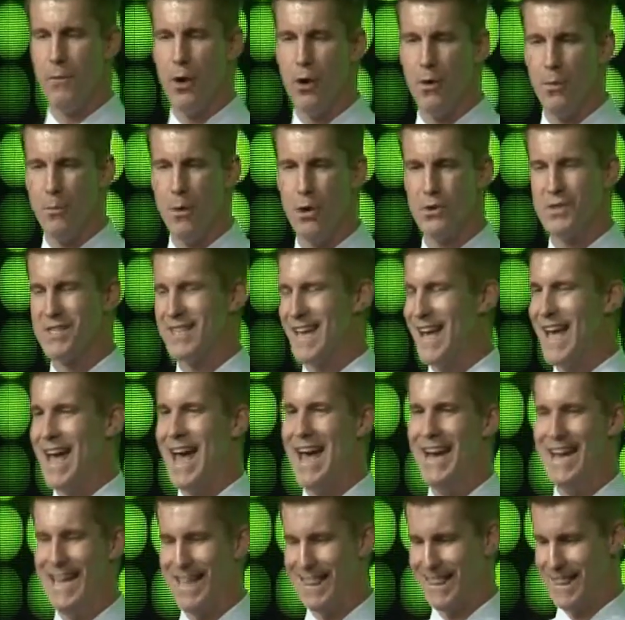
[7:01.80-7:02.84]
almost
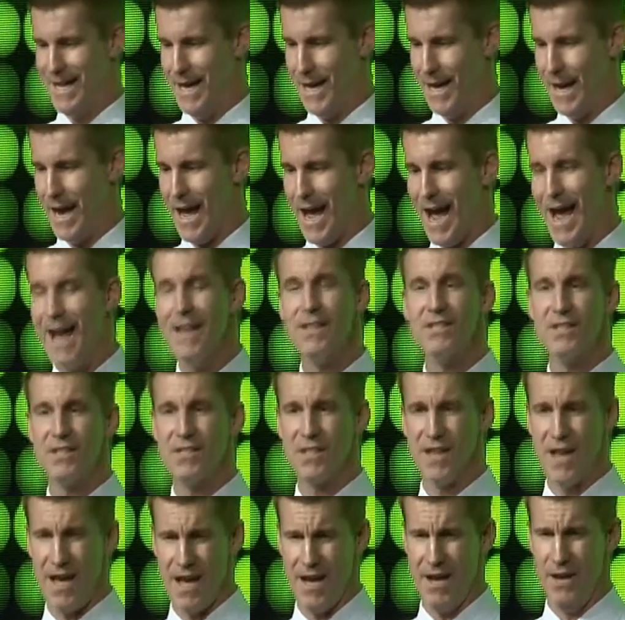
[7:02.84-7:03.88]
anything at
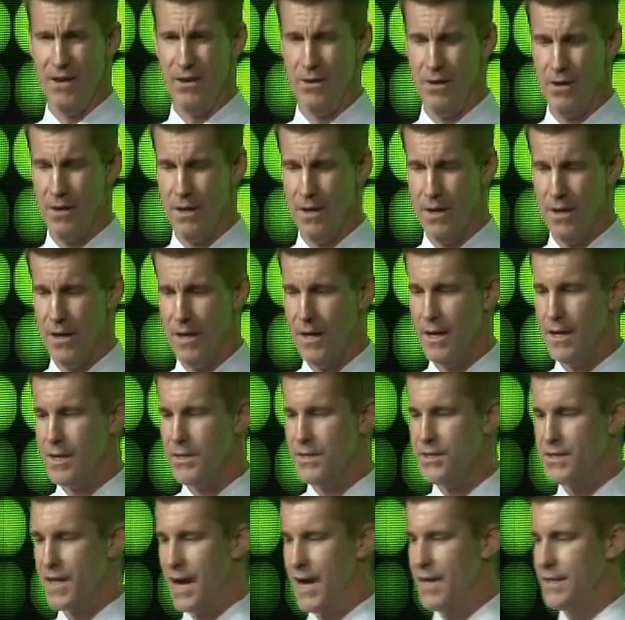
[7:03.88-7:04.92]
scale,
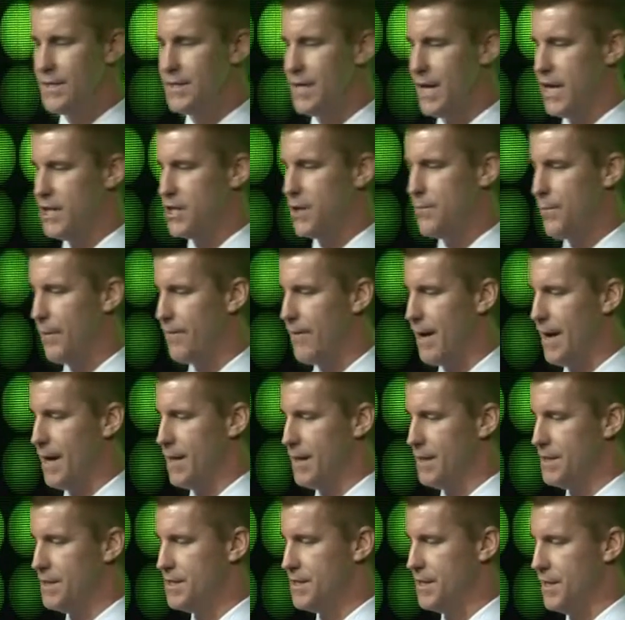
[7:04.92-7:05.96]
ScienceLogic
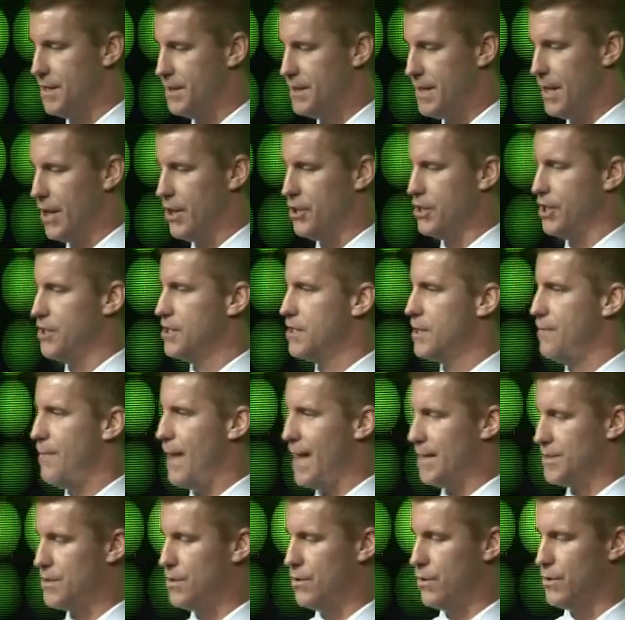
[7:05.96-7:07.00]
provided us the intelligence to
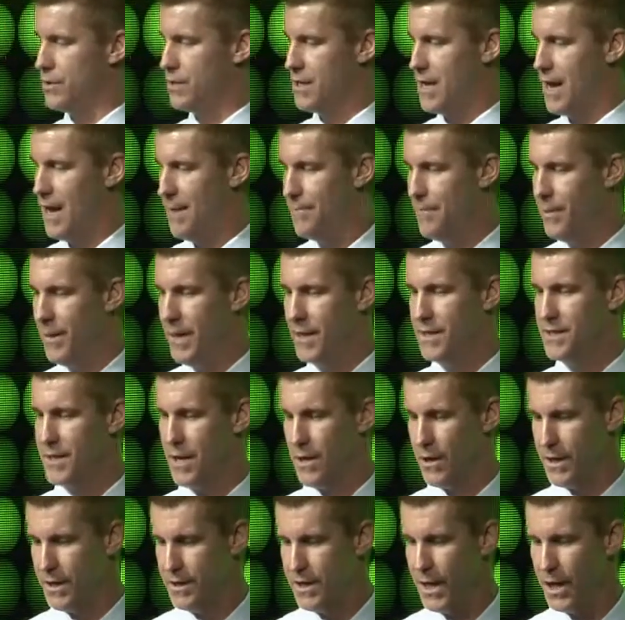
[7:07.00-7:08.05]
master those complex
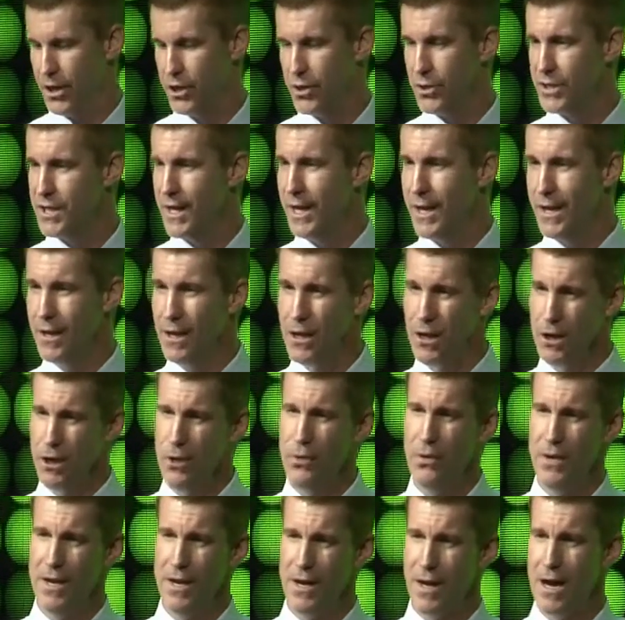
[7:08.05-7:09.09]
architectures,
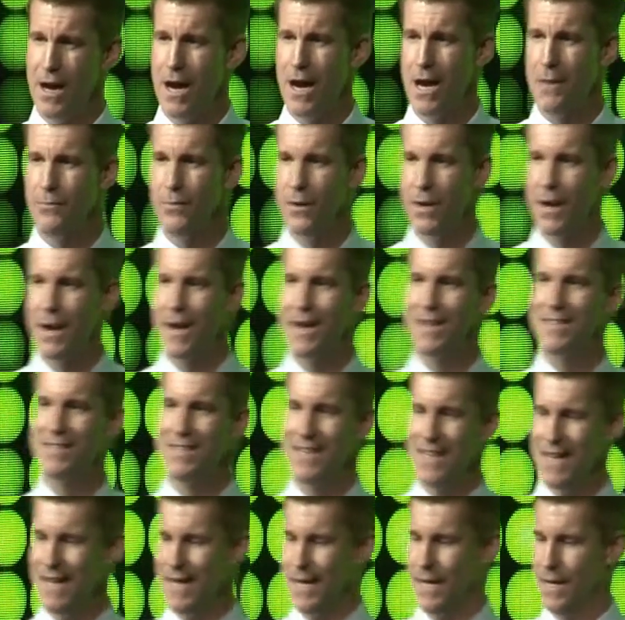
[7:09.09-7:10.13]
including hybrid
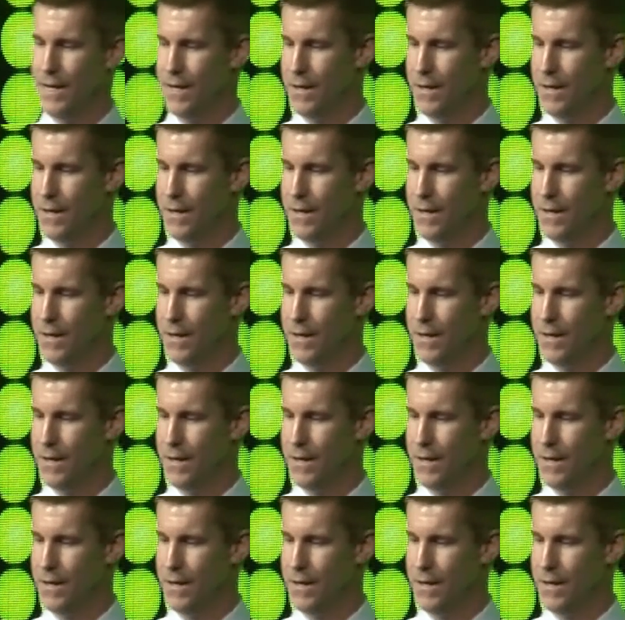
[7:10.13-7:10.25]
IT.